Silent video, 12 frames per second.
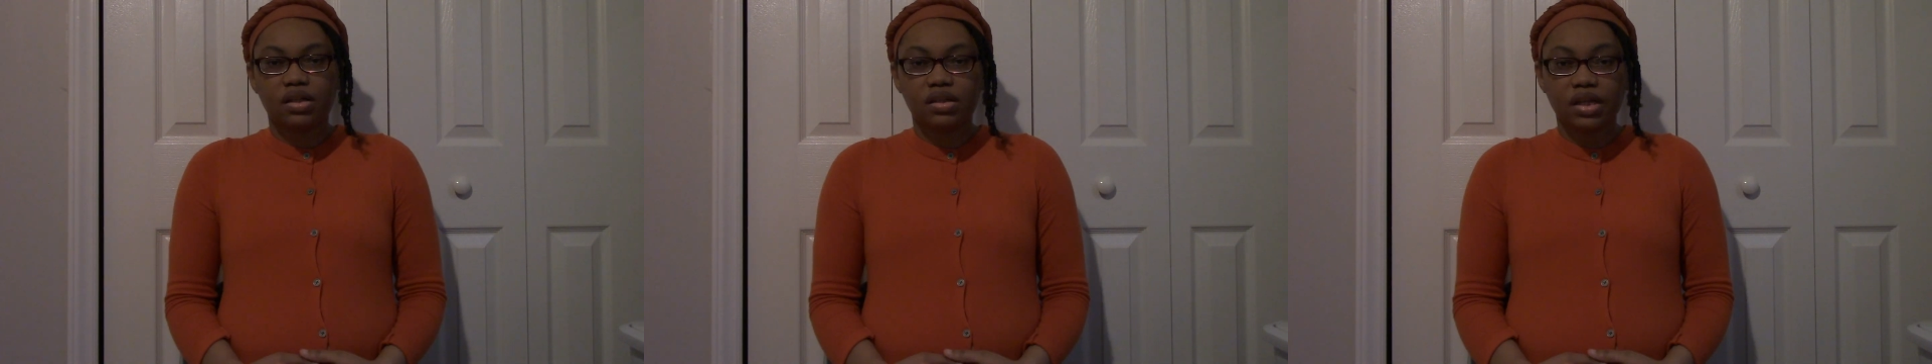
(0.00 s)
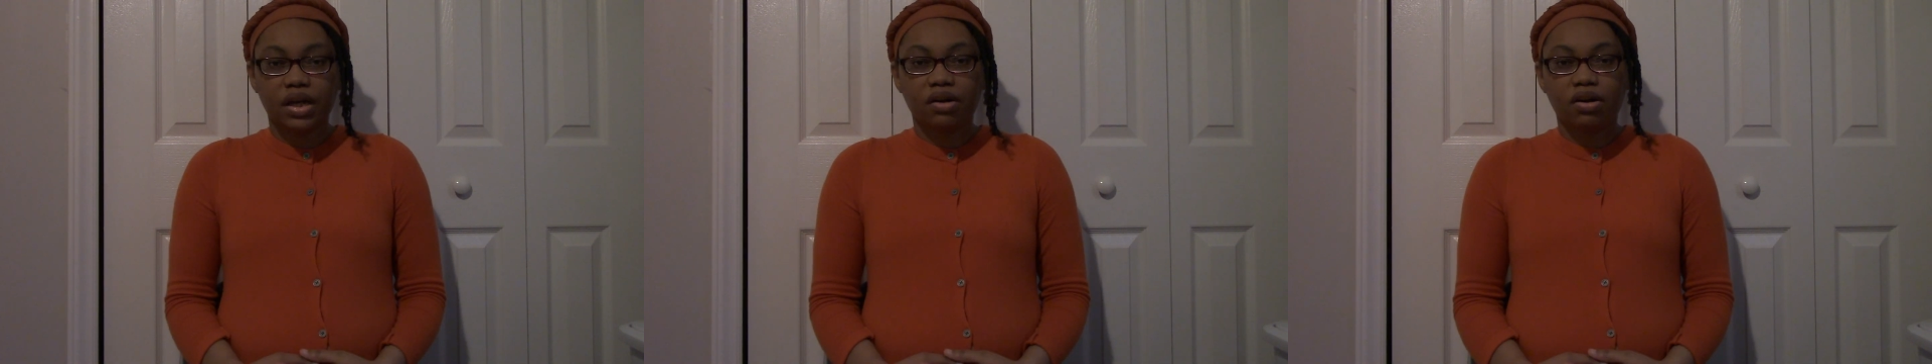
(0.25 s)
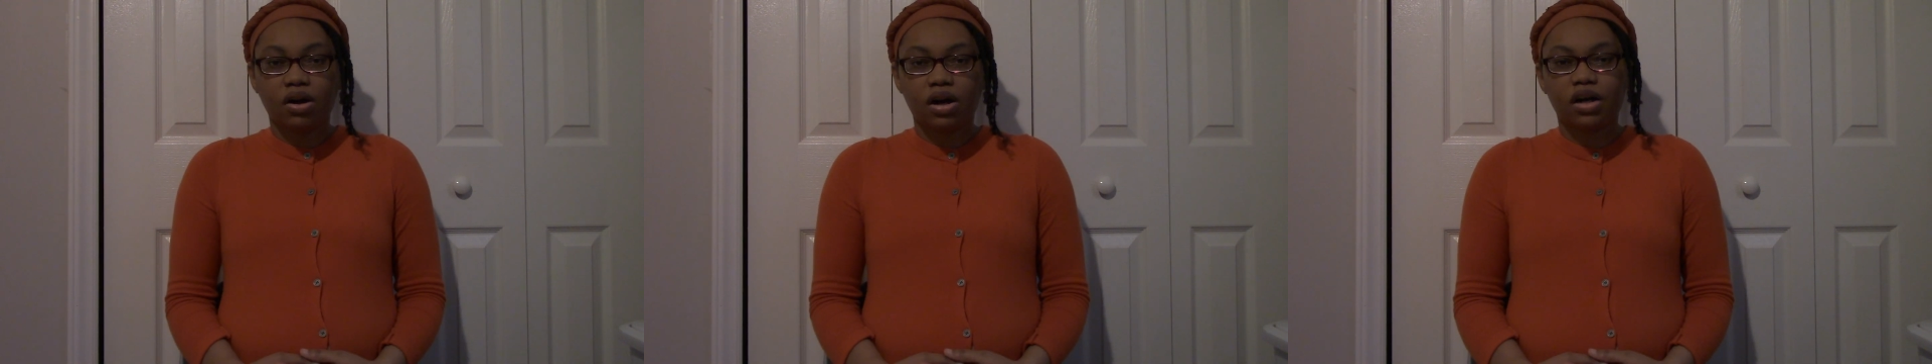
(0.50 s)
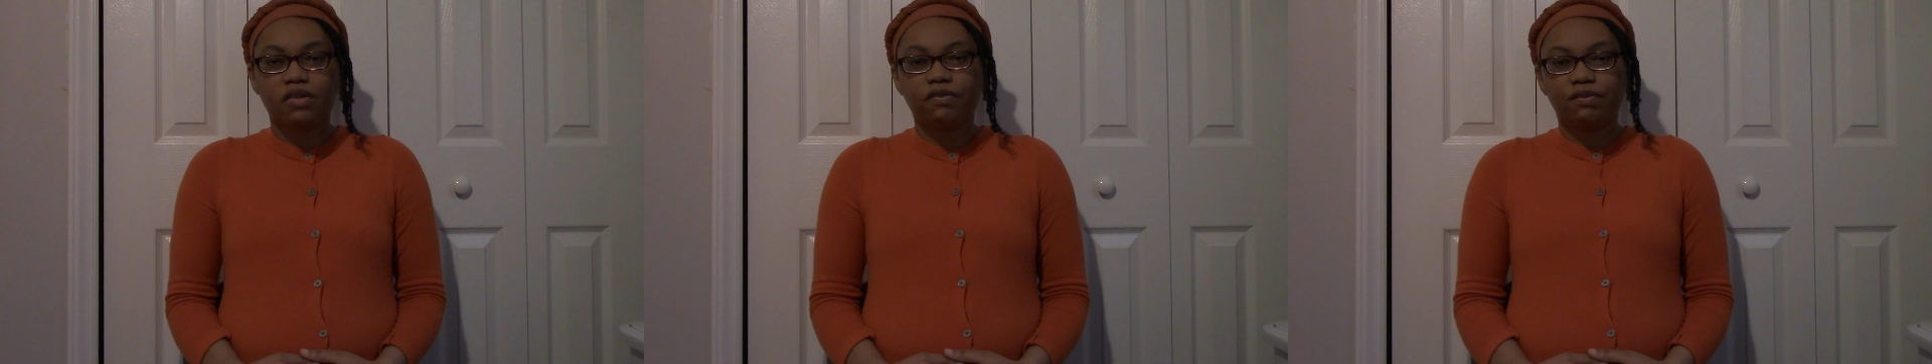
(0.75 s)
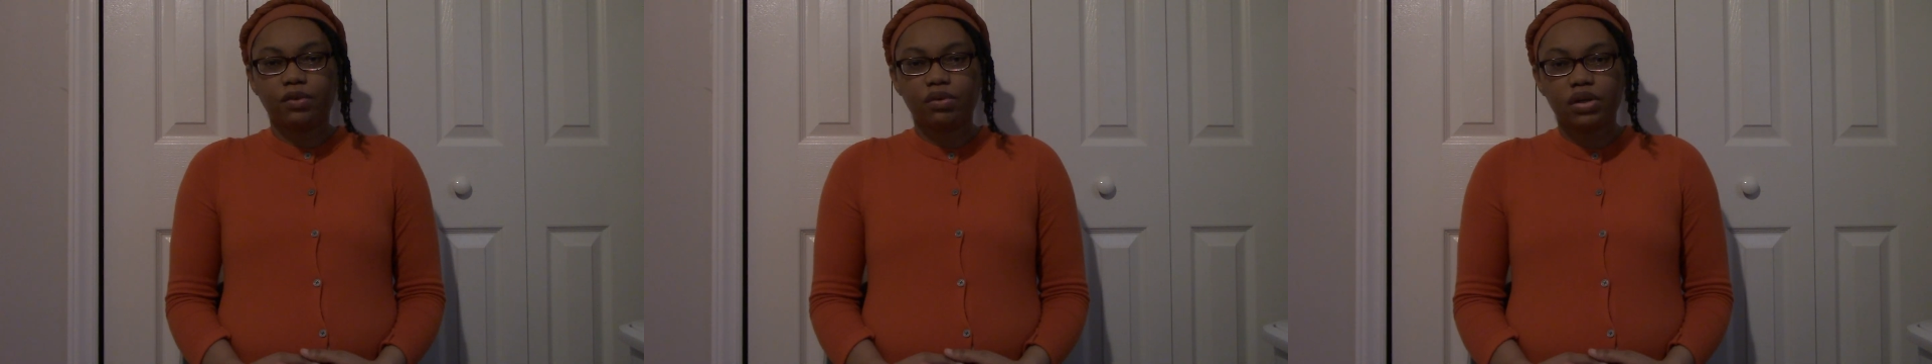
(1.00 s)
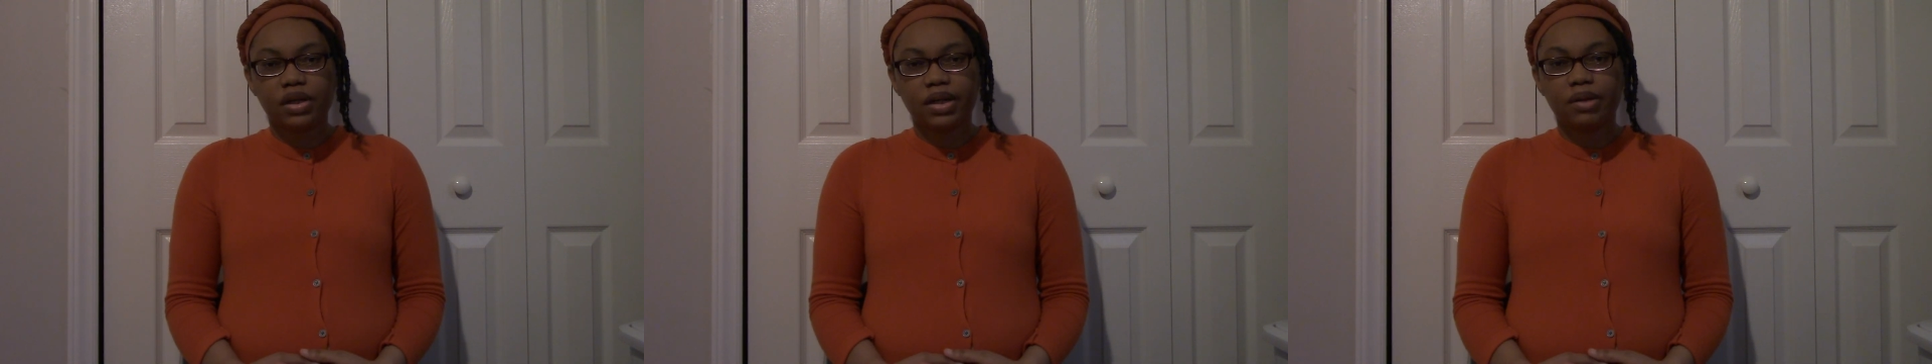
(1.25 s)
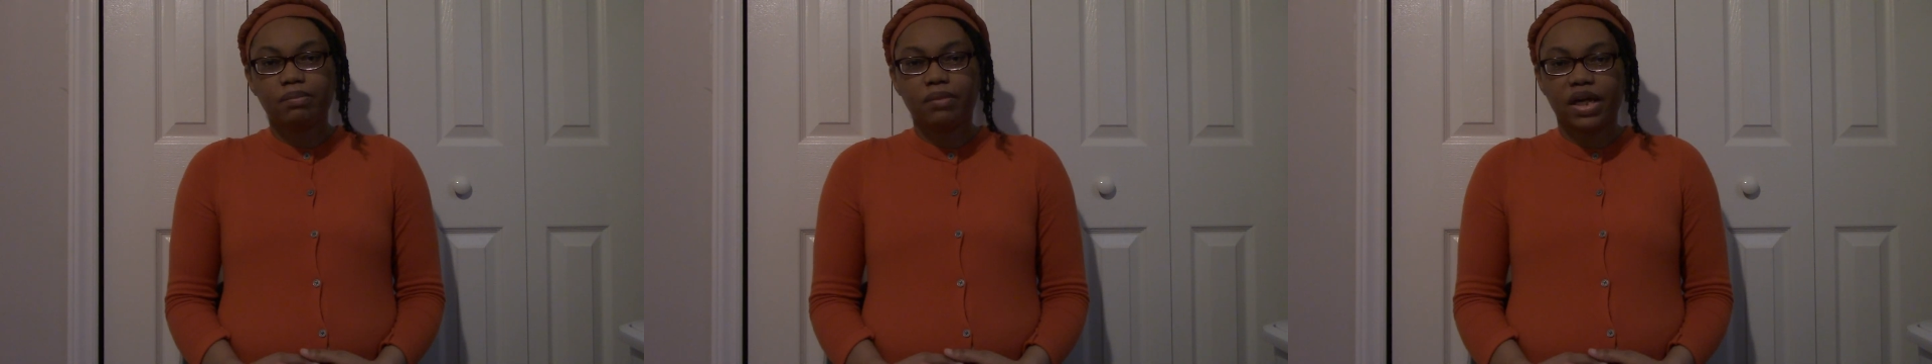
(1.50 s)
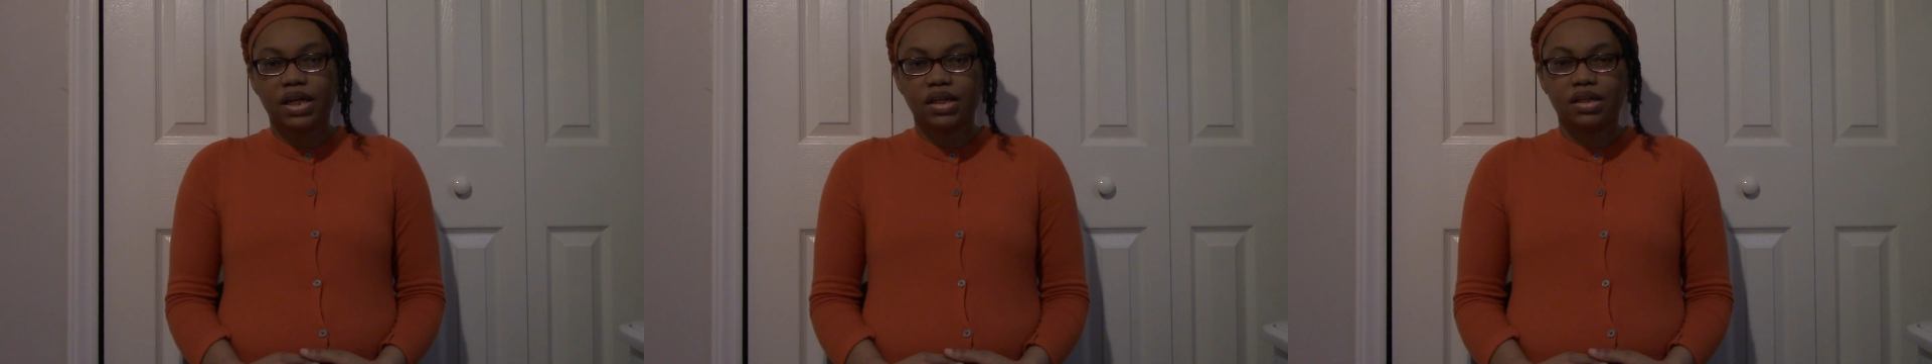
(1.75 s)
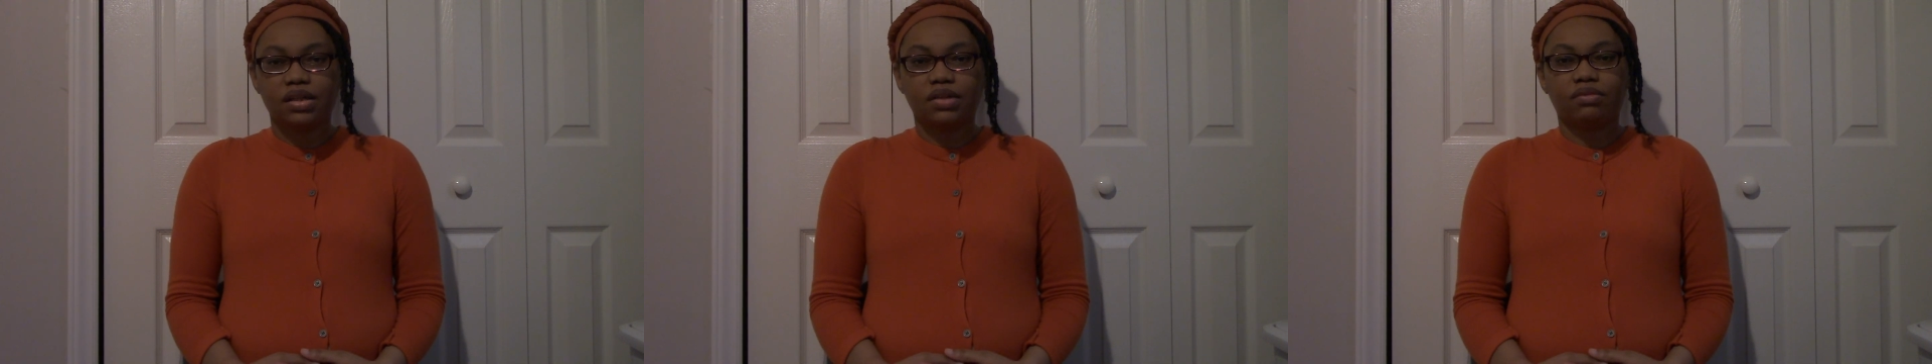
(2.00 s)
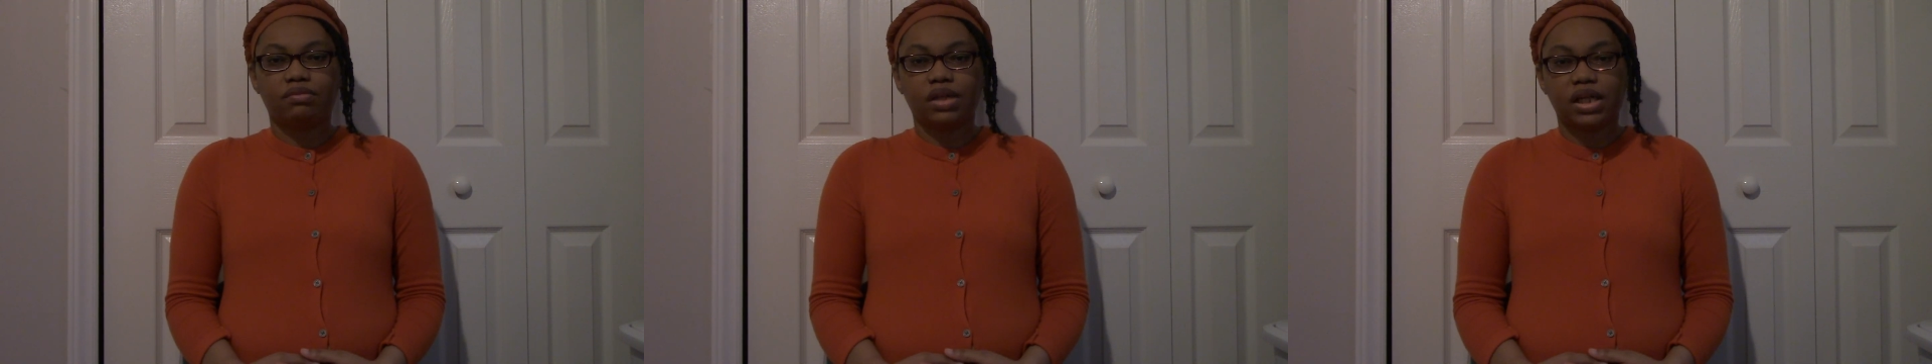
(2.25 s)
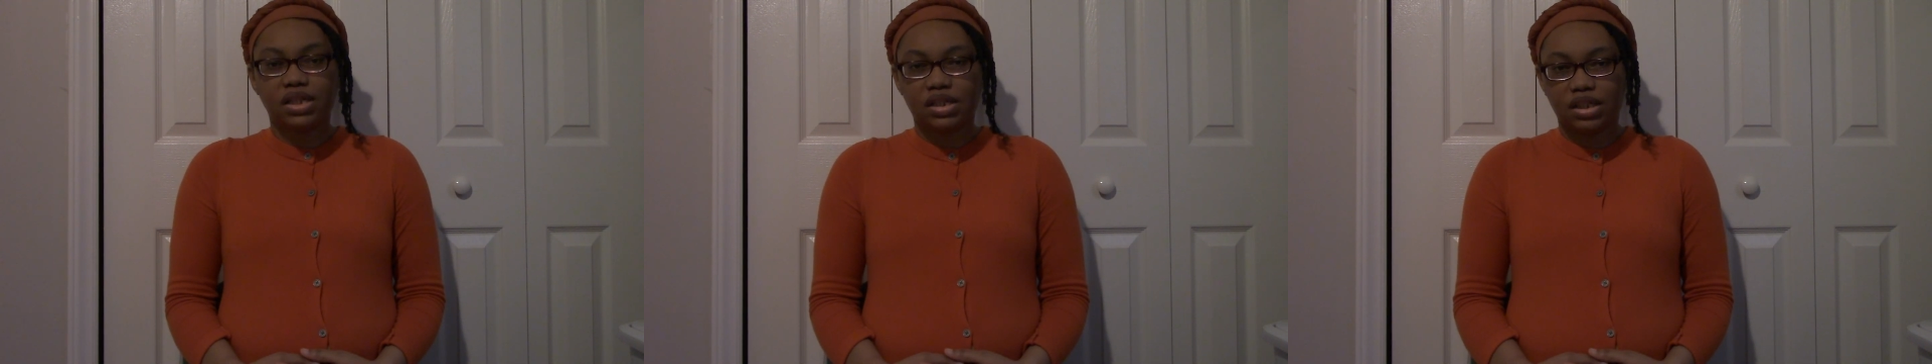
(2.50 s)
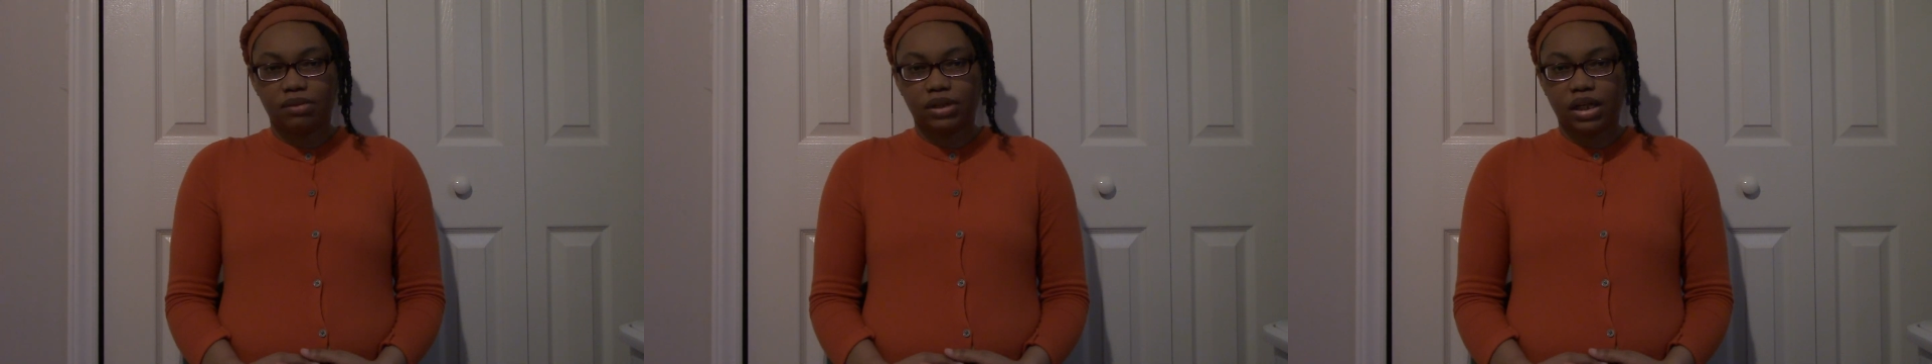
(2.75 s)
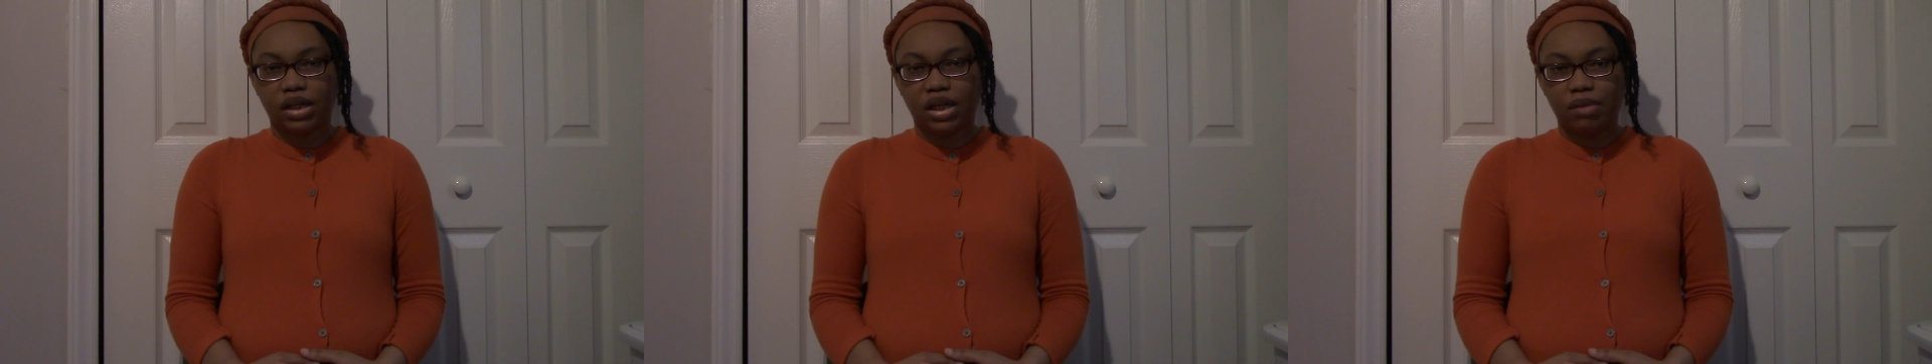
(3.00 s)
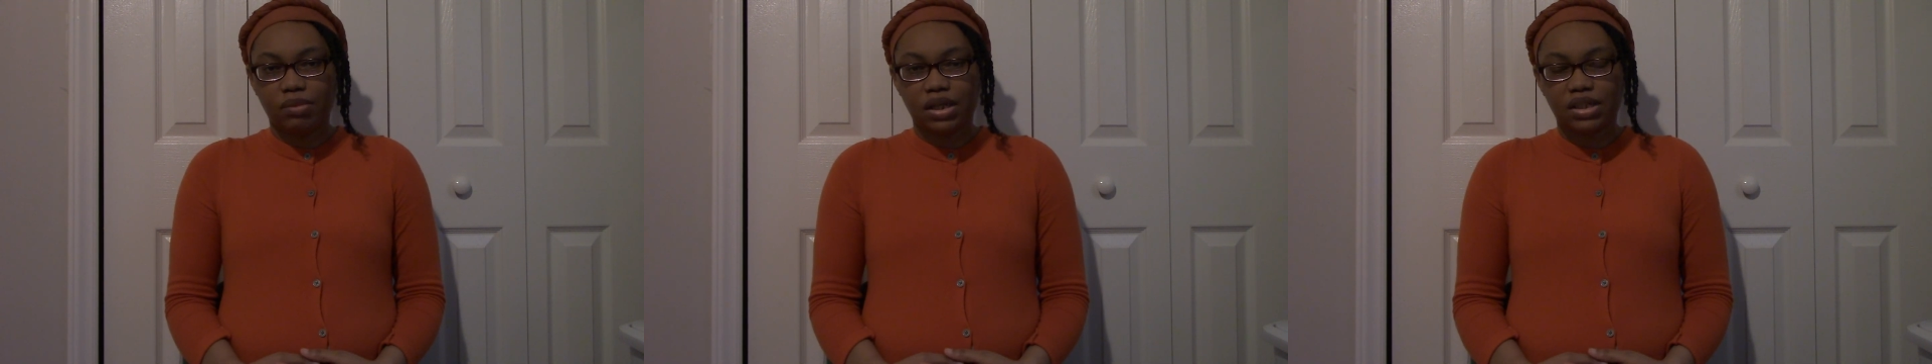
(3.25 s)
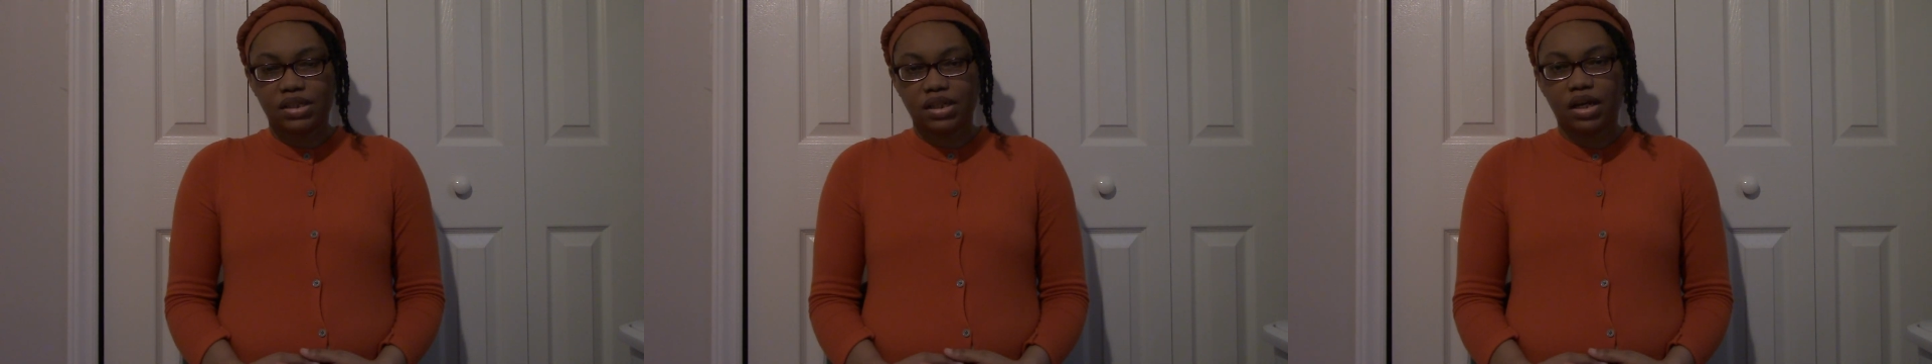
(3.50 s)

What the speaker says: There are 4 main relationship dynamics